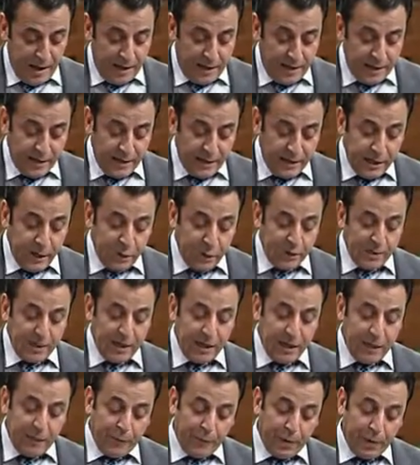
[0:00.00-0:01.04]
This year we
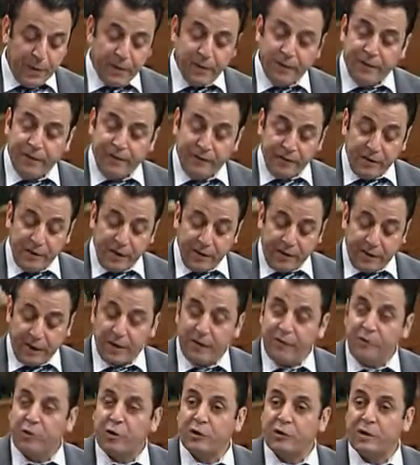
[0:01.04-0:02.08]
celebrate the 50th
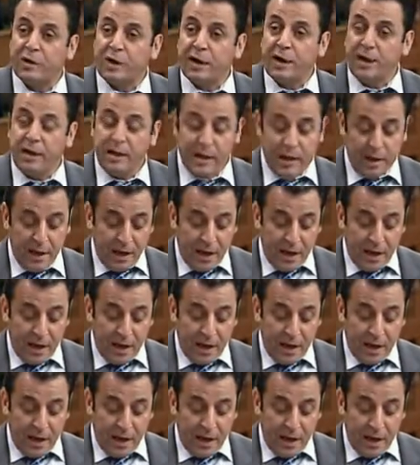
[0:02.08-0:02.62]
anniversary